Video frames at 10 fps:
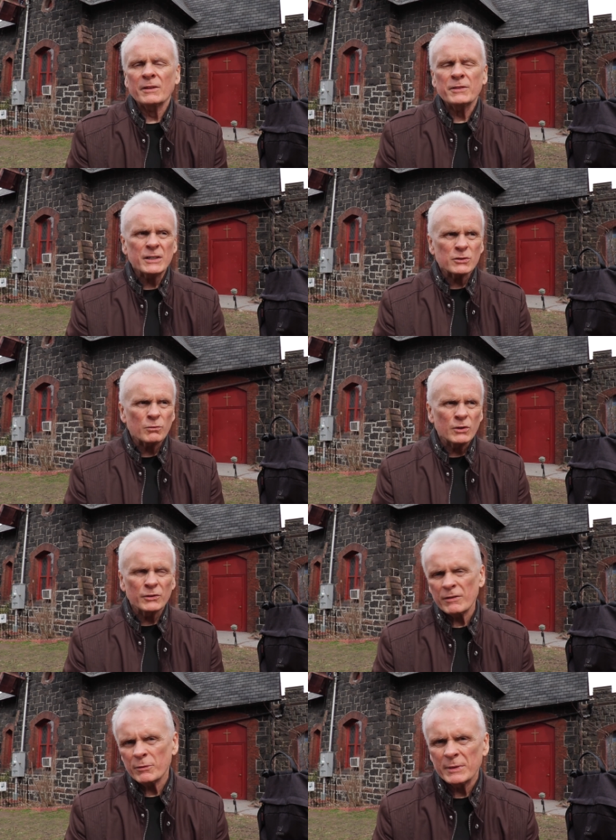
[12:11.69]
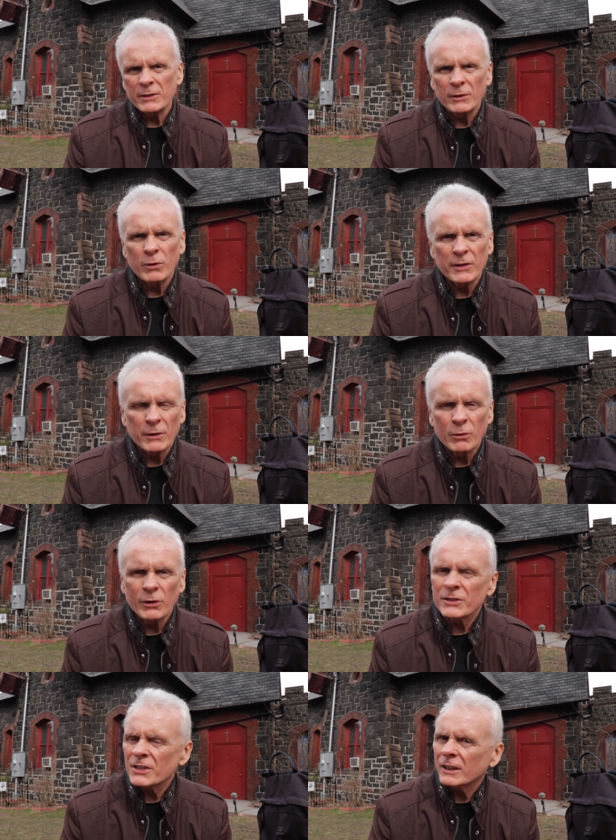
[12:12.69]
Things will never be the way they
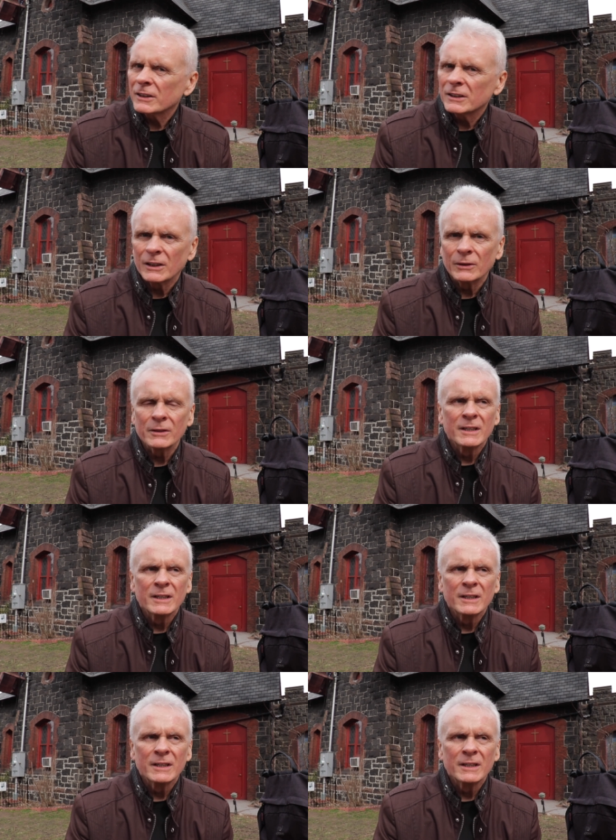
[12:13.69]
were a second ago.